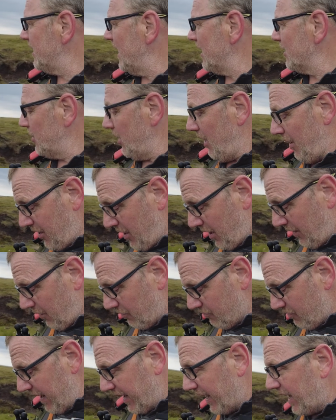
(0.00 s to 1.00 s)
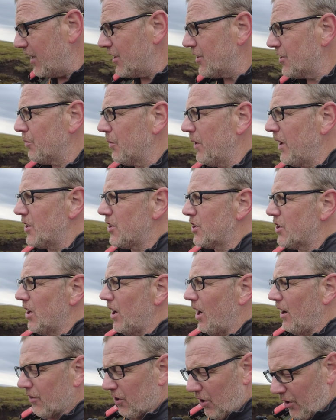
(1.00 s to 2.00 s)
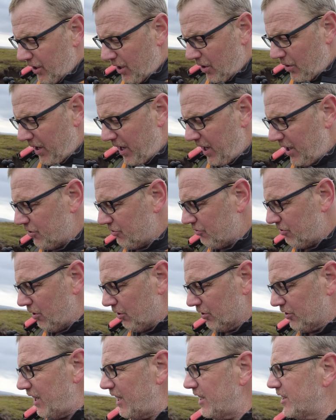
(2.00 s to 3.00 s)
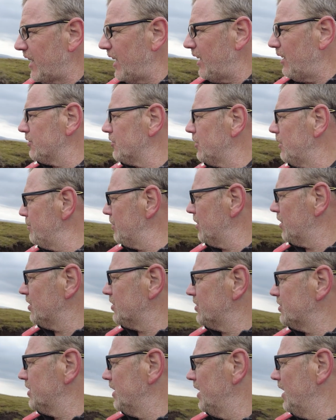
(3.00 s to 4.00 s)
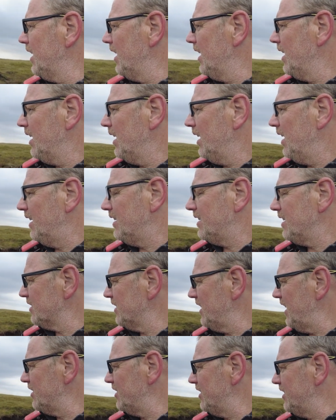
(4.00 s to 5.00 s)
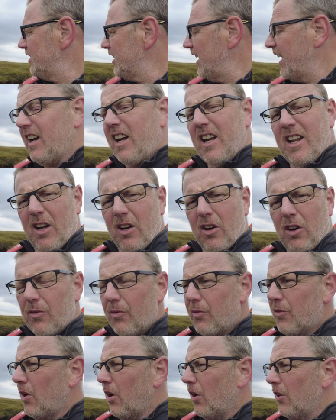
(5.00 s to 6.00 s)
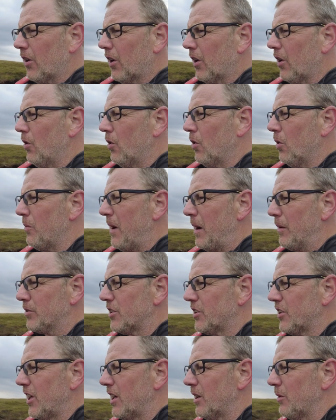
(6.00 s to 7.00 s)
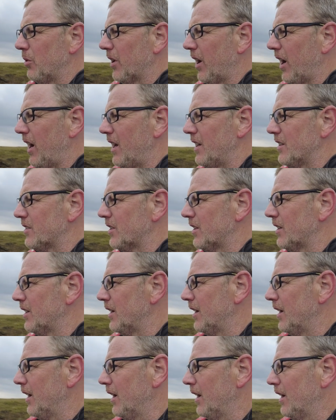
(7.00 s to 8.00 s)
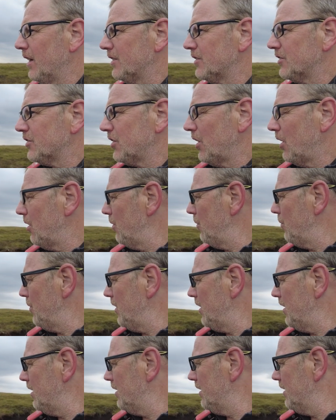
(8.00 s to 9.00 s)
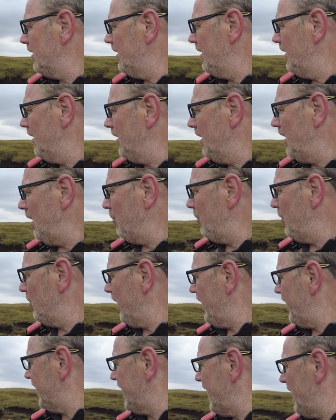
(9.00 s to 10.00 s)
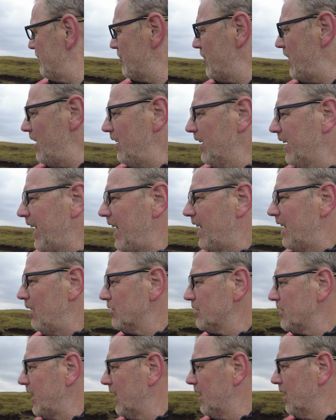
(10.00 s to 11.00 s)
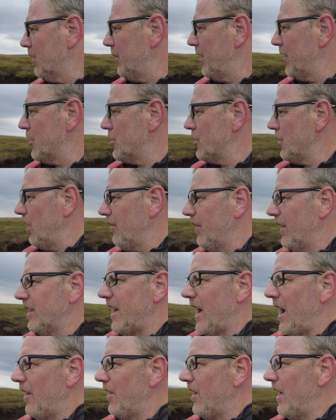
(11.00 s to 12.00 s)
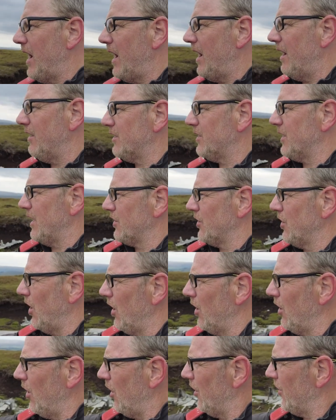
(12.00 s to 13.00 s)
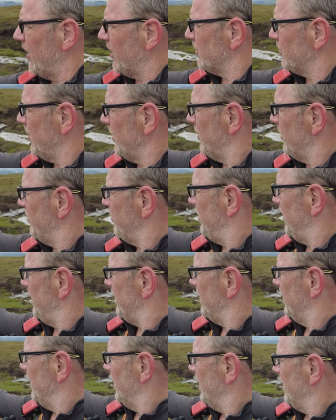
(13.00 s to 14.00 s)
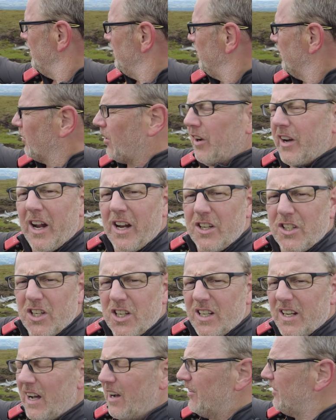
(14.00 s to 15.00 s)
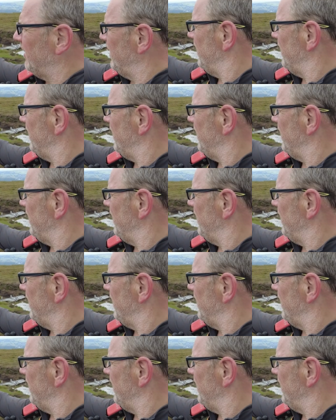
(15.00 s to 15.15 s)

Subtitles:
is actually another wreckage, which I've got no history or details on, because it doesn't actually say anything on the Google Maps to tell you what it is. So I will get the camera out again. I'll take a quick shot of it down there. There's not a lot of this one, but we've got an engine down